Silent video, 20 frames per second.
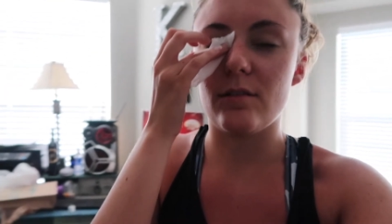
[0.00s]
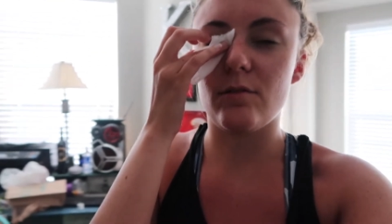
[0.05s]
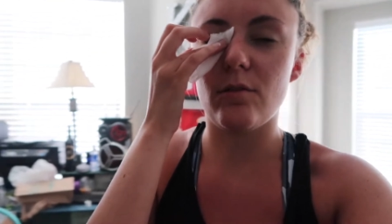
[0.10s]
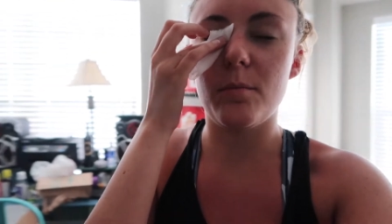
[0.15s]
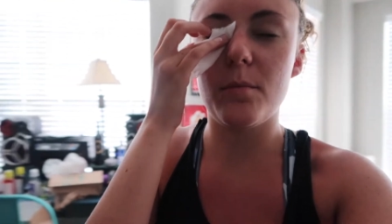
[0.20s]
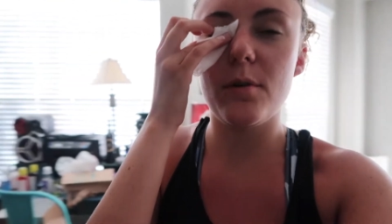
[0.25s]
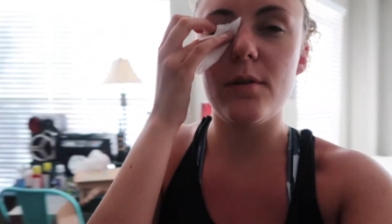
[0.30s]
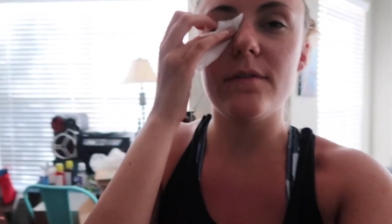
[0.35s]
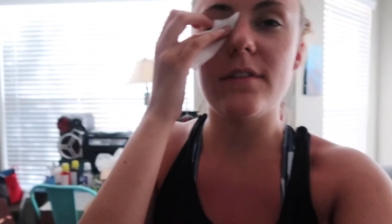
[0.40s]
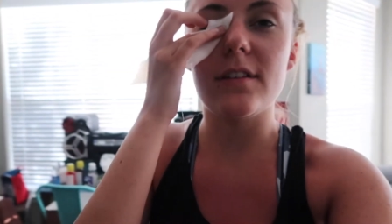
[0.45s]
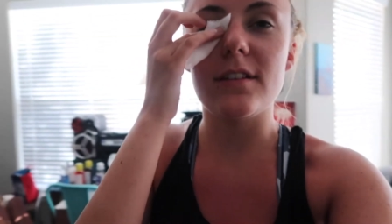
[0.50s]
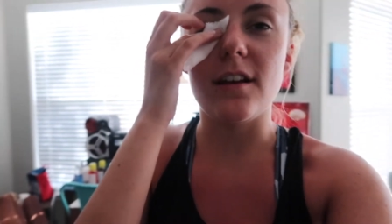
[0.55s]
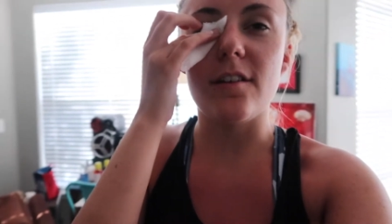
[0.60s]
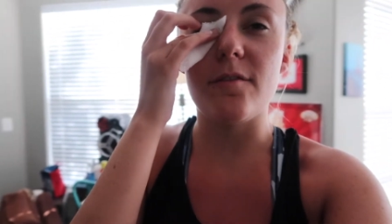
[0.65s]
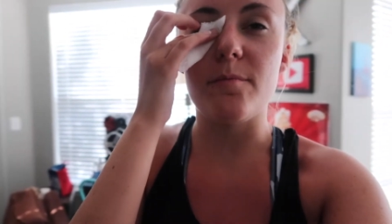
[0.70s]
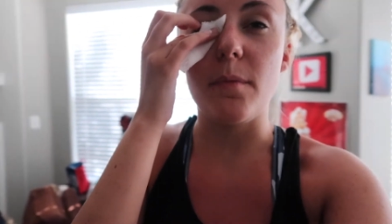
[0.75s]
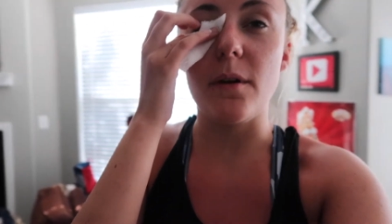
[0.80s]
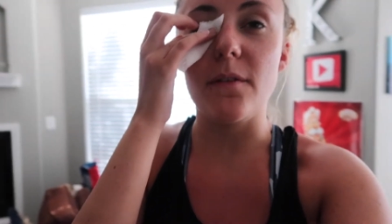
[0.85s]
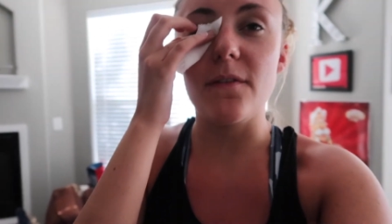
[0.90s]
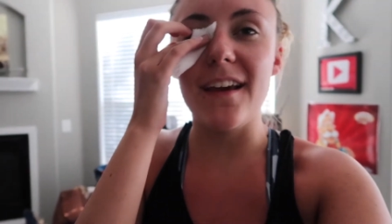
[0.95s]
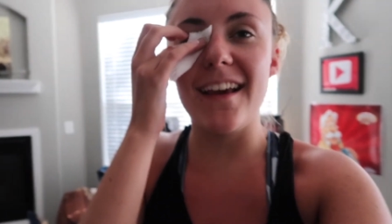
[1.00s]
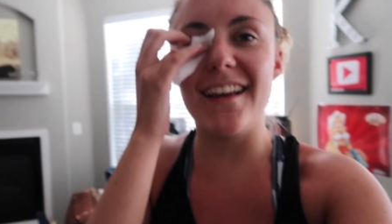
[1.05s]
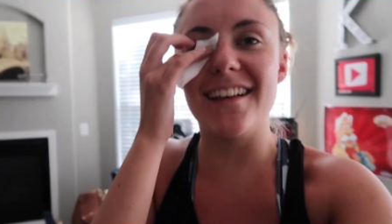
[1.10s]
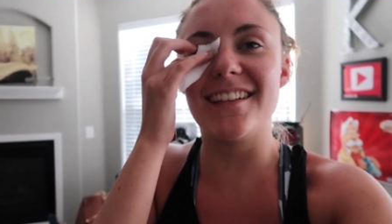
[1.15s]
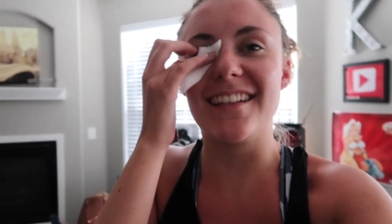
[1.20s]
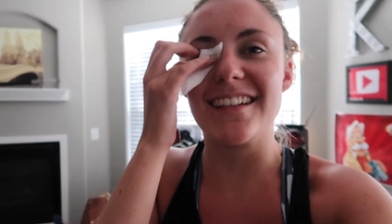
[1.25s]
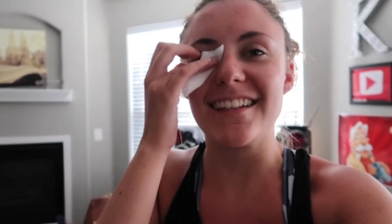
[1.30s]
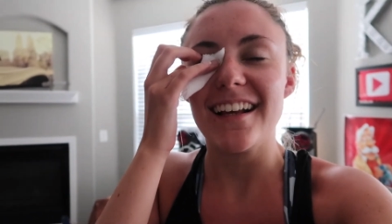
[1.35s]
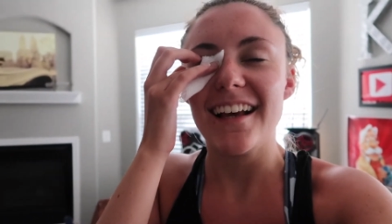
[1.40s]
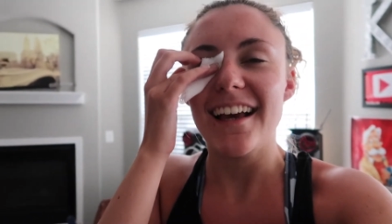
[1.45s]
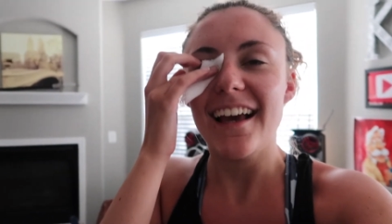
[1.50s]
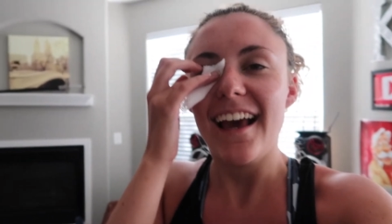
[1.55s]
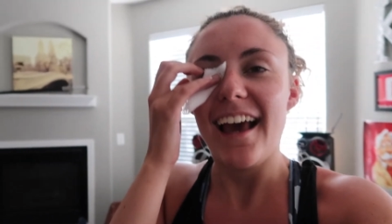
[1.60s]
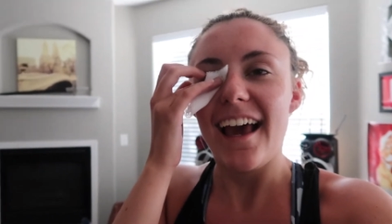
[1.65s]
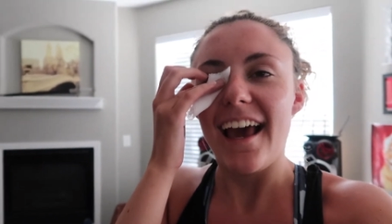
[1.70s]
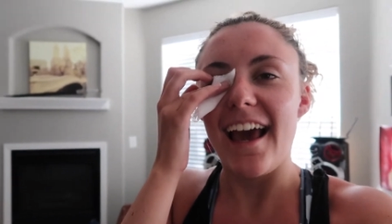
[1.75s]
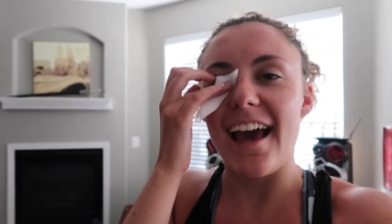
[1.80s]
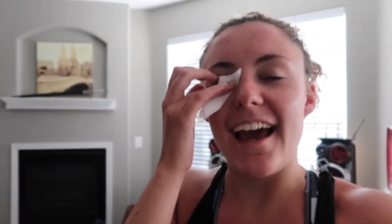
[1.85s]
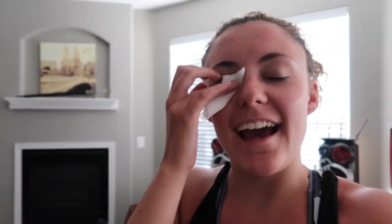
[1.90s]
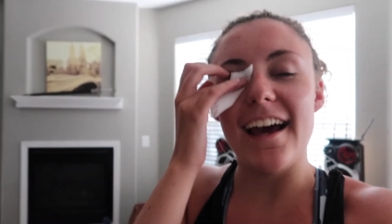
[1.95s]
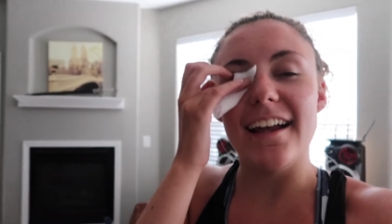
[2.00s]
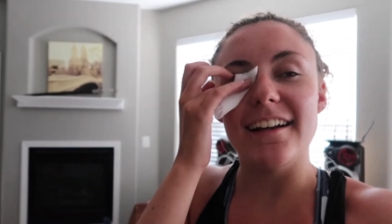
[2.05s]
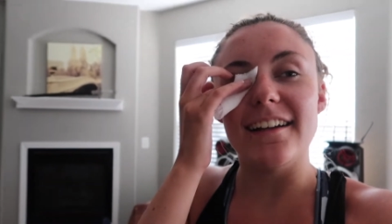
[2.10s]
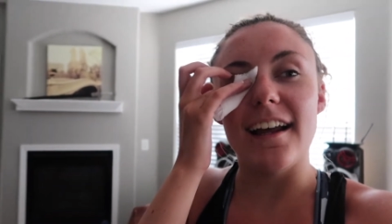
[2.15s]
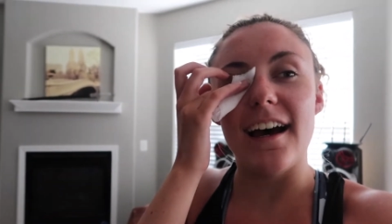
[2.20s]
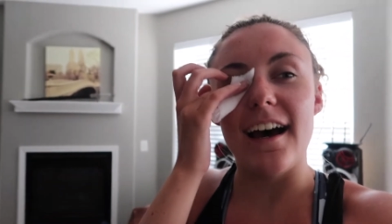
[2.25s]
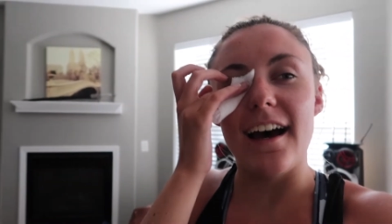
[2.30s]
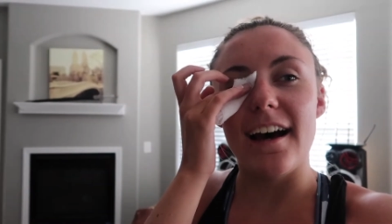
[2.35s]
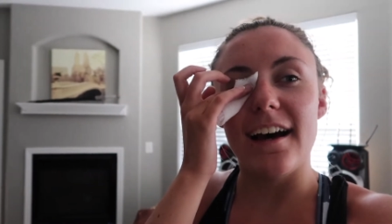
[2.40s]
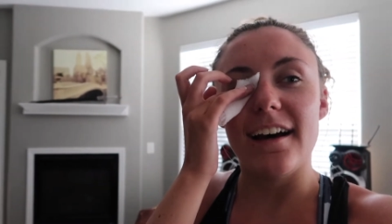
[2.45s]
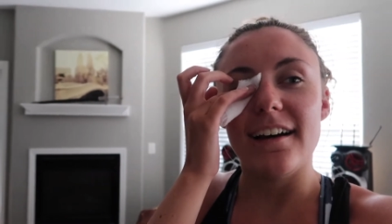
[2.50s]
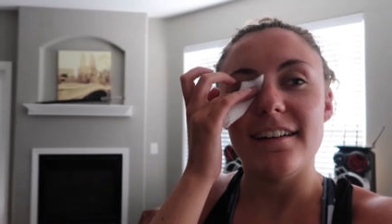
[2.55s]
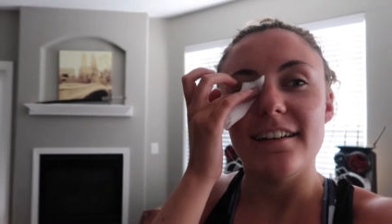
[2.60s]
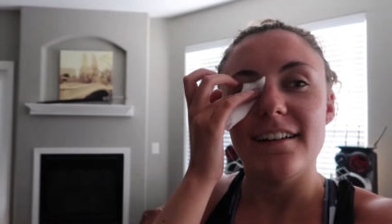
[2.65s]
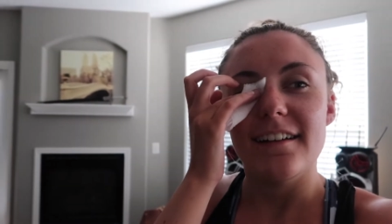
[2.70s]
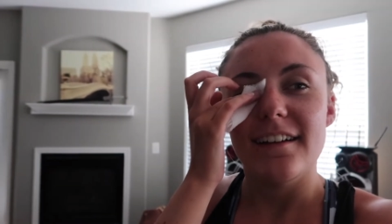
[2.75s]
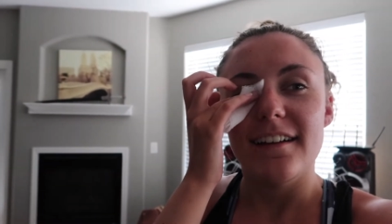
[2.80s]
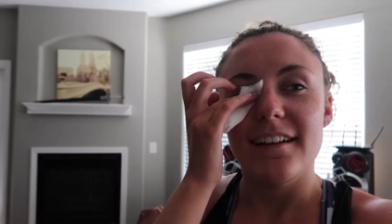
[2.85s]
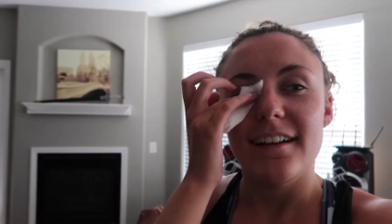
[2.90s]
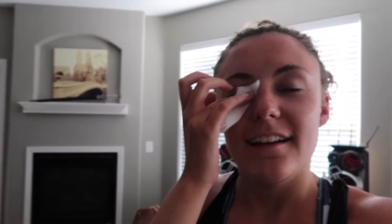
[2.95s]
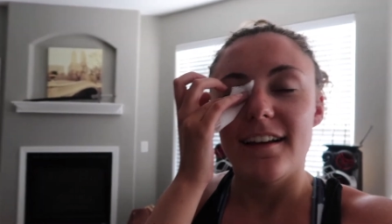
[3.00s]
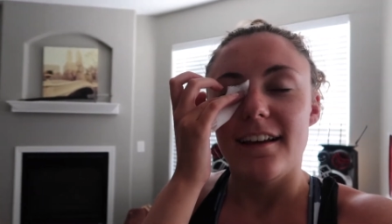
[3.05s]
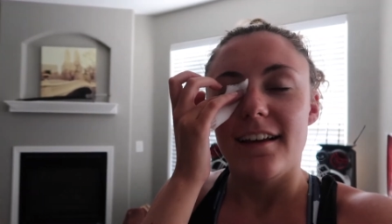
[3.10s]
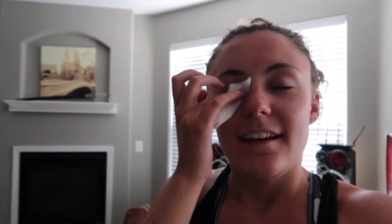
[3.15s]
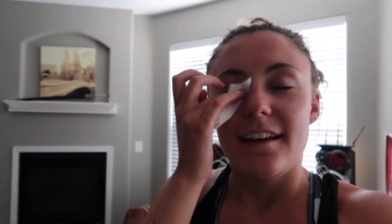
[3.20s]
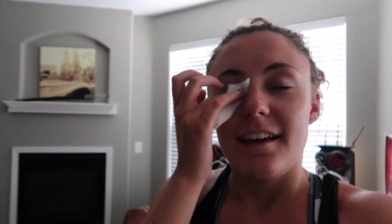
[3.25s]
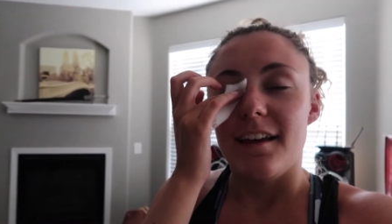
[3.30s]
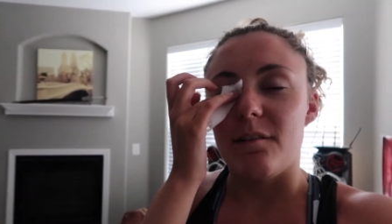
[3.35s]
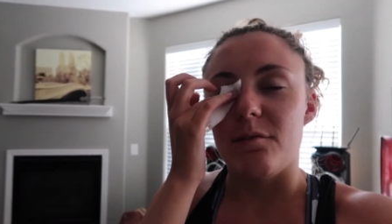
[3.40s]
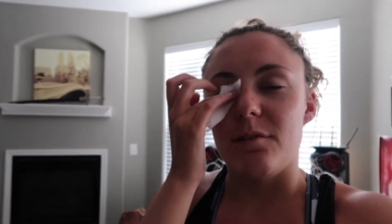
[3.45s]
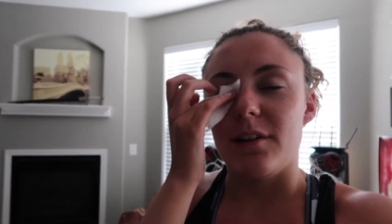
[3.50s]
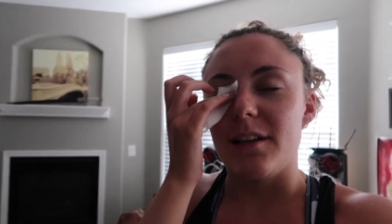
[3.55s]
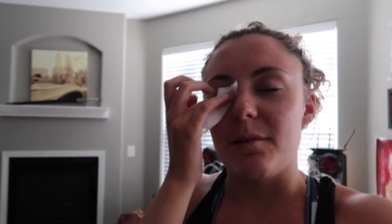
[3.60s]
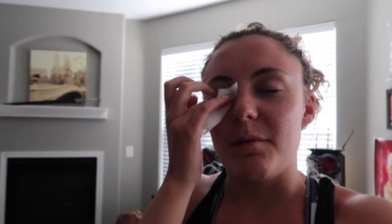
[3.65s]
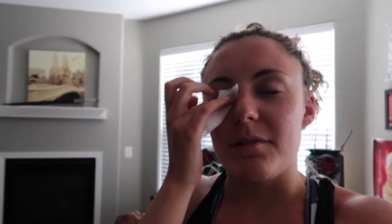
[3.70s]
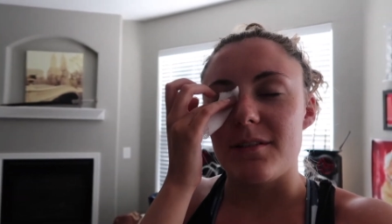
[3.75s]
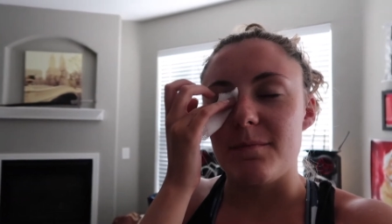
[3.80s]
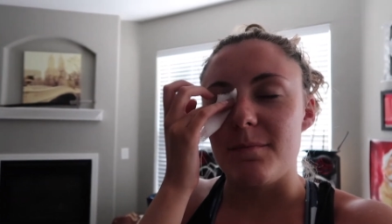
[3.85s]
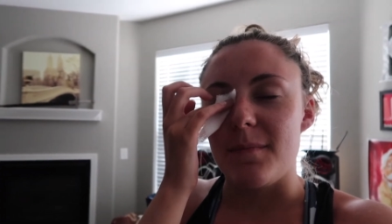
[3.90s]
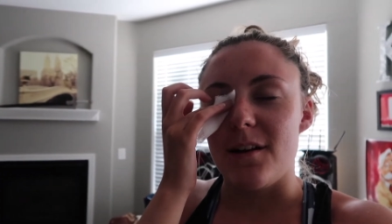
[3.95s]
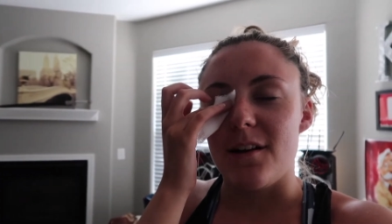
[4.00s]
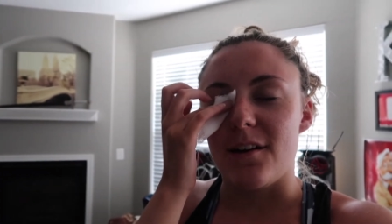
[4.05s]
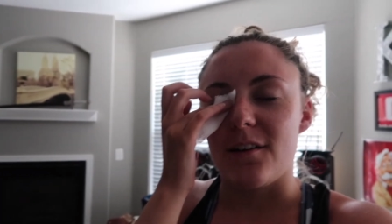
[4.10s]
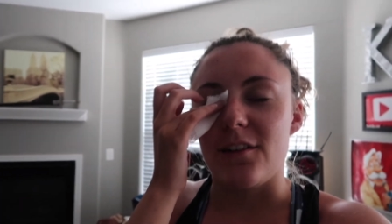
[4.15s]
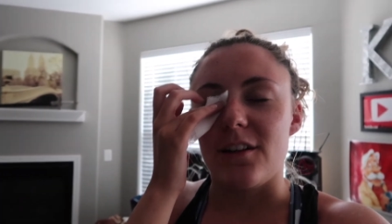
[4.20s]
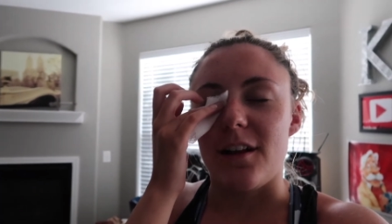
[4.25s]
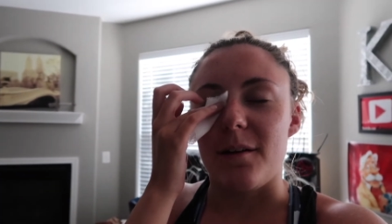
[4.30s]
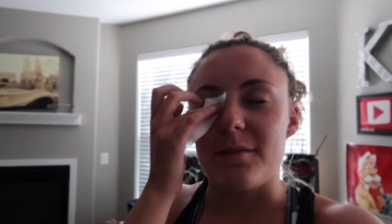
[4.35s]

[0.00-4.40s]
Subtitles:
remove this off my face. And it really was a miracle.